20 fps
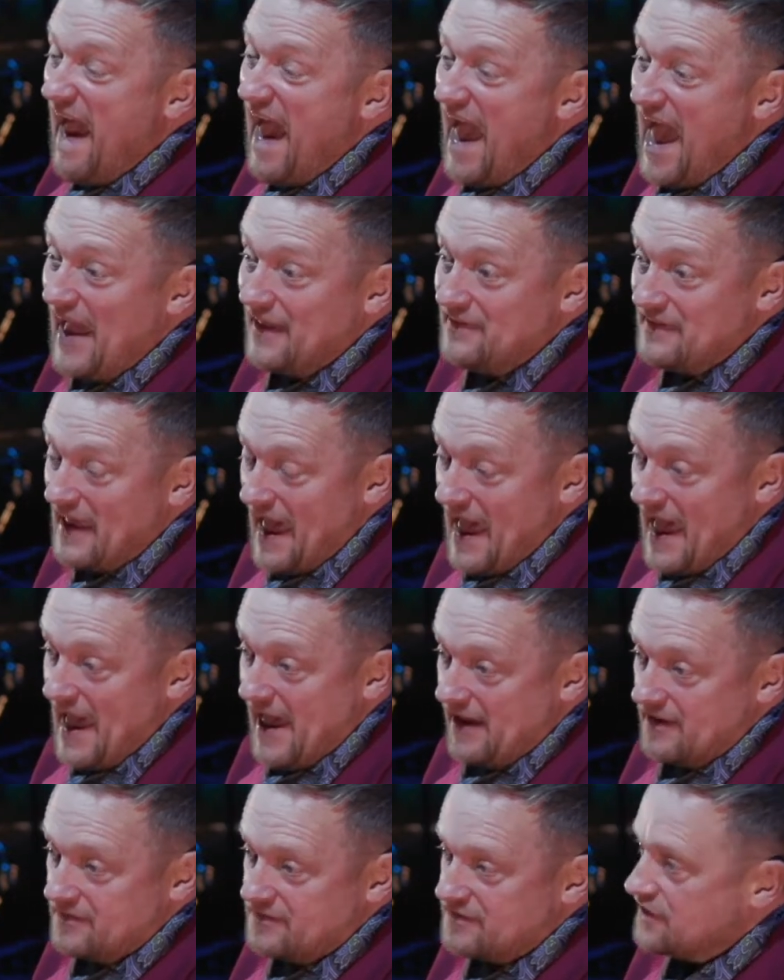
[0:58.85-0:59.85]
and
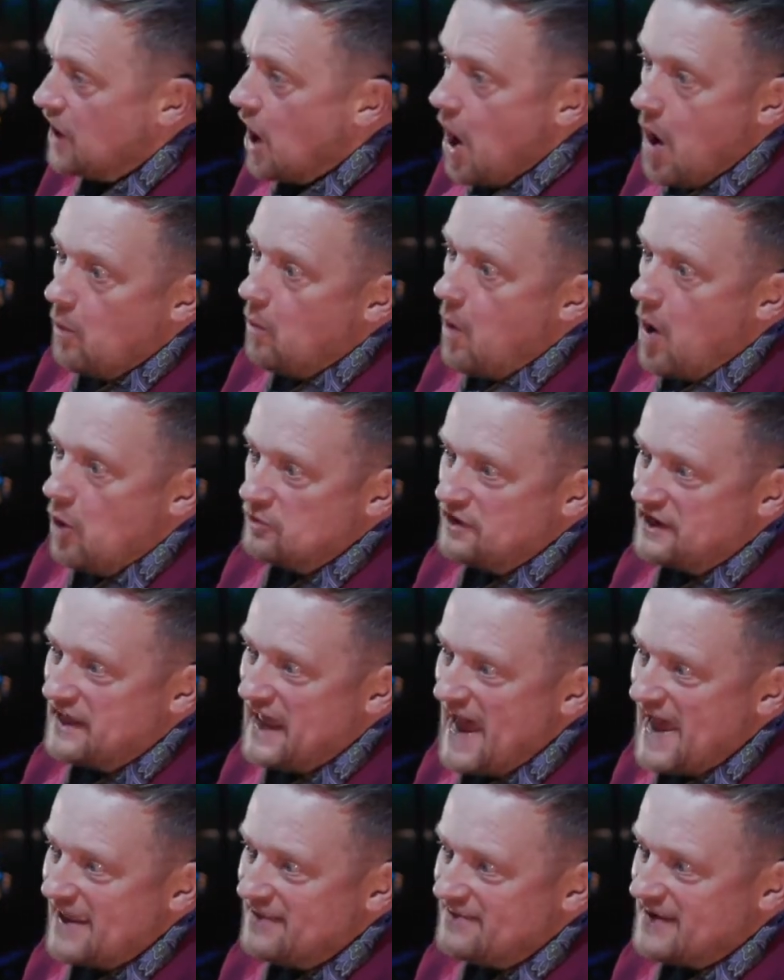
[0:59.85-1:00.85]
ass won't
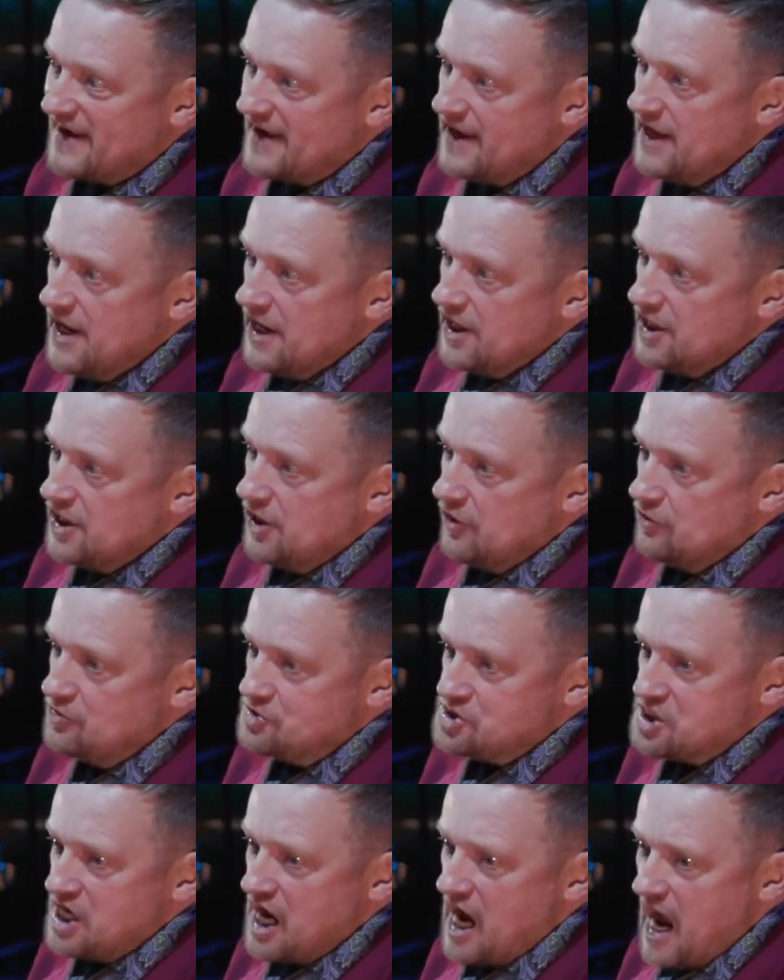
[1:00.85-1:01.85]
get you
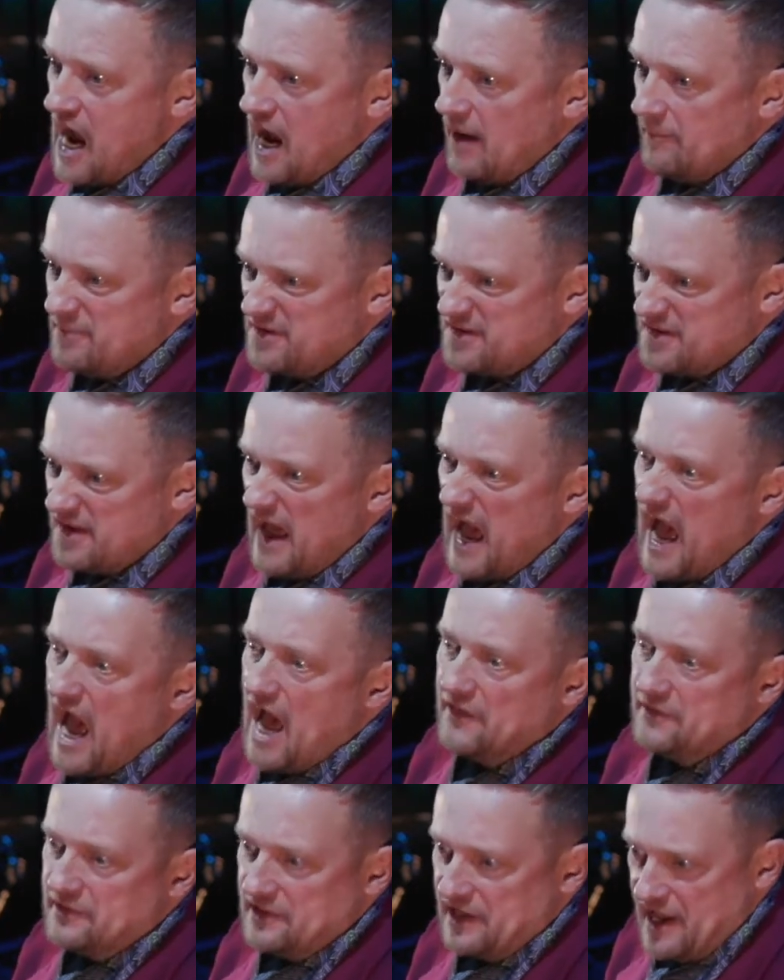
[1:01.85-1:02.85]
jobs
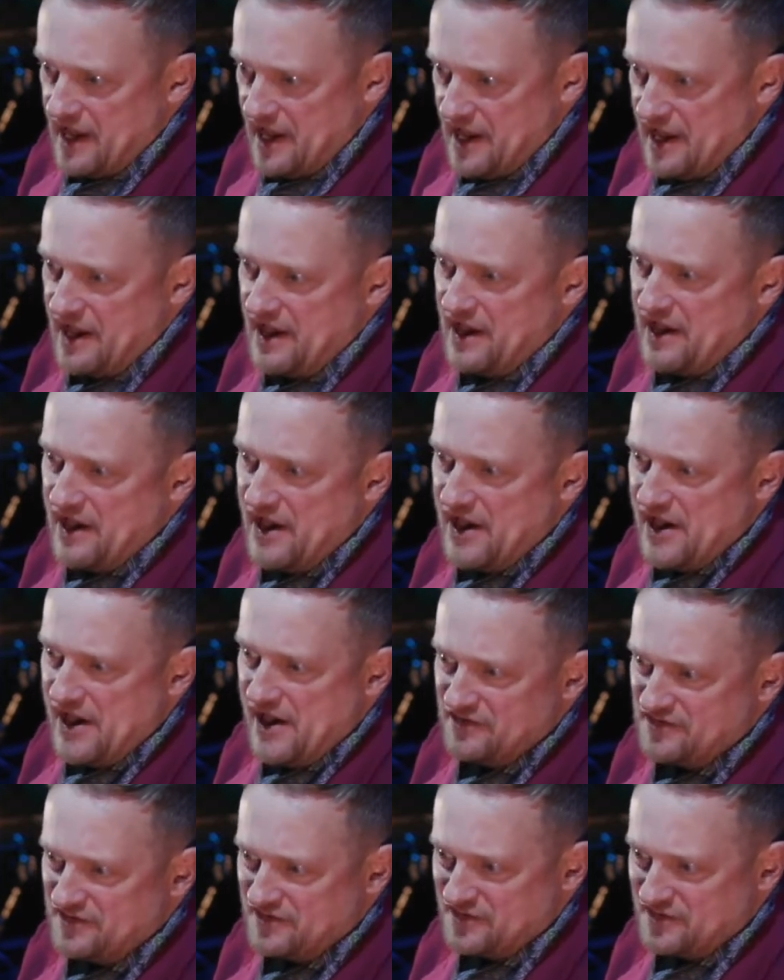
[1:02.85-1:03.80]
unless